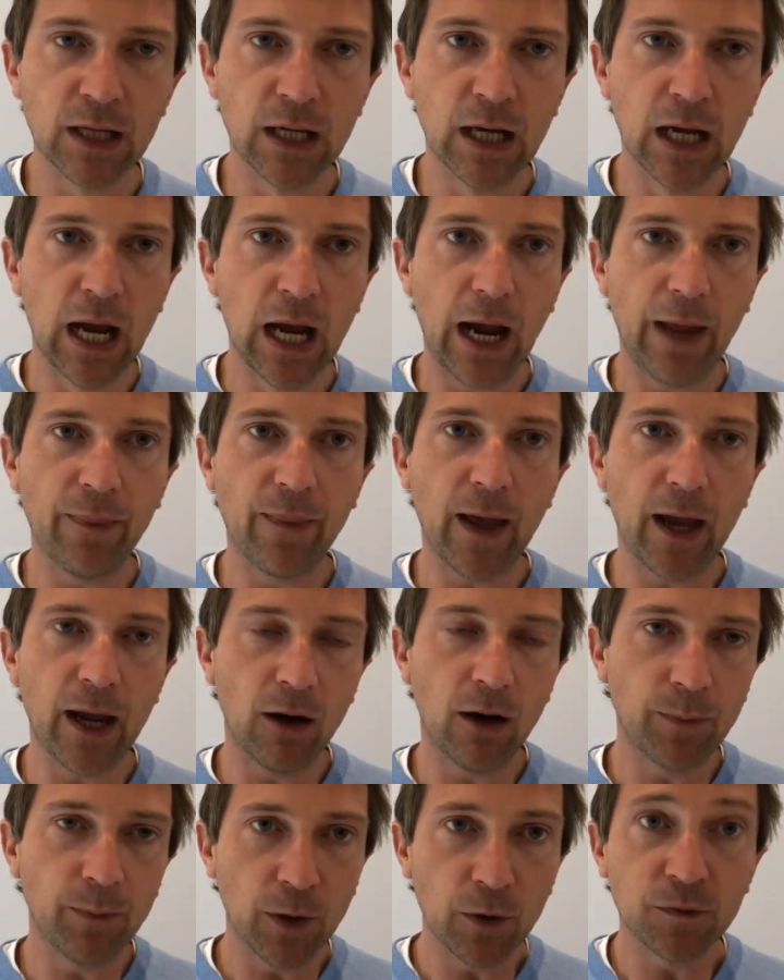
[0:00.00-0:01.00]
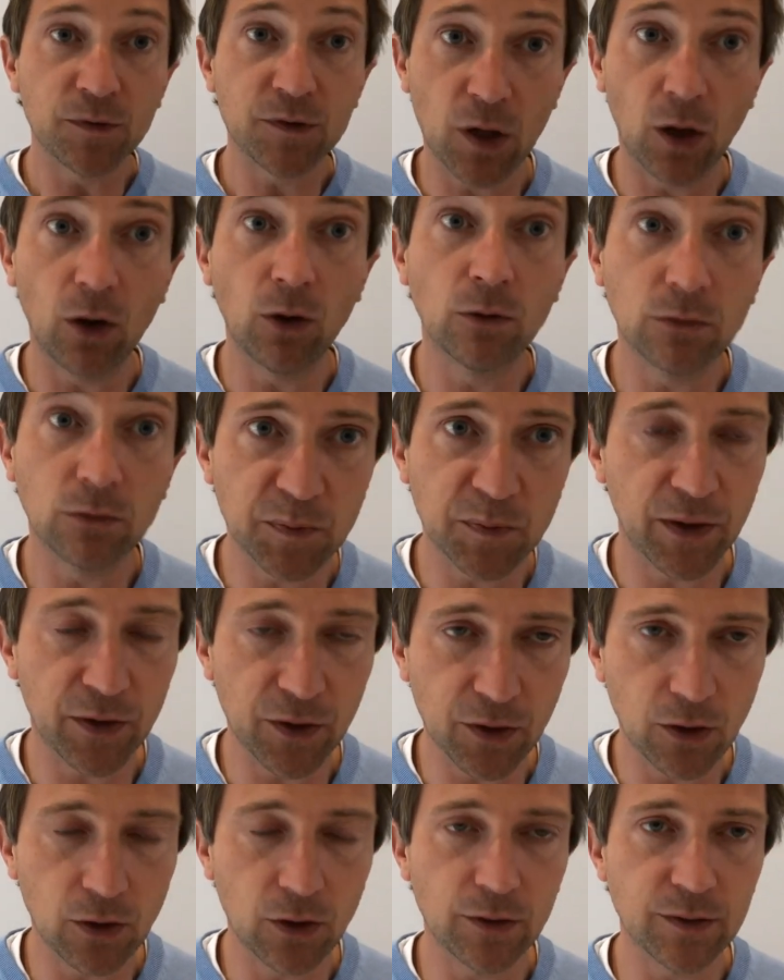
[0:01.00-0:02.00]
and they are both told by
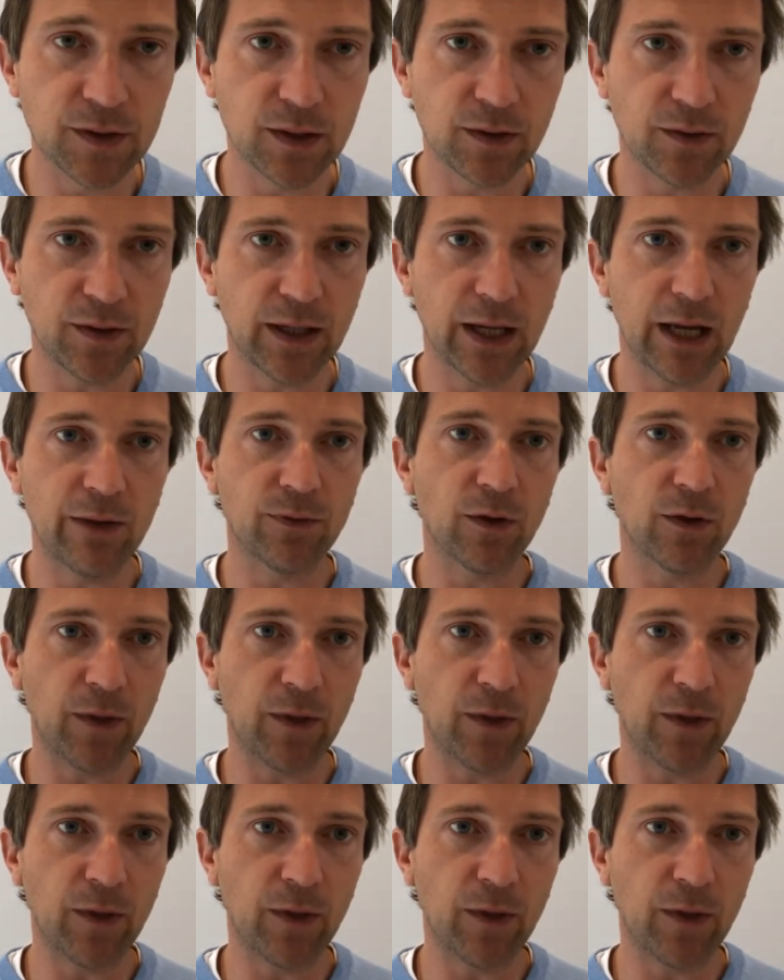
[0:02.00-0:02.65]
the gods at the end that they